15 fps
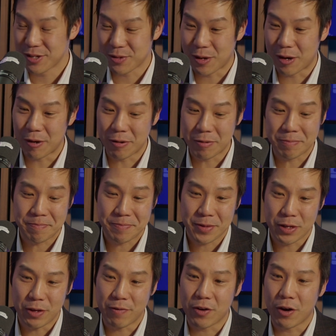So
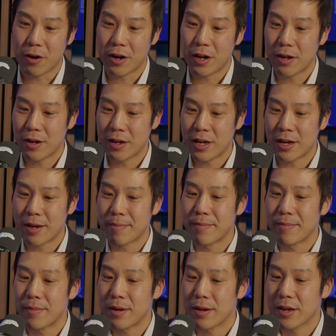you've got
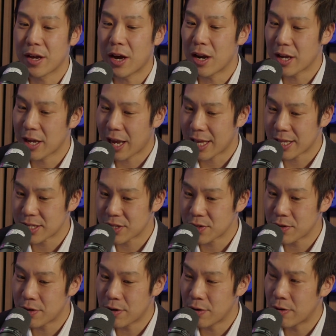gullet cancer
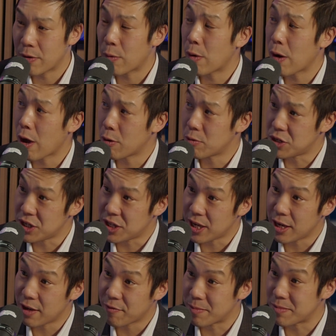or
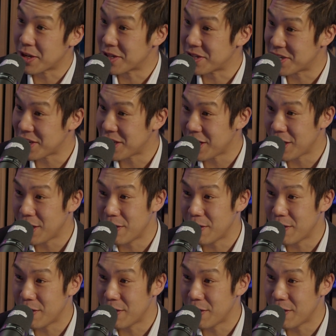OGD from Dundee.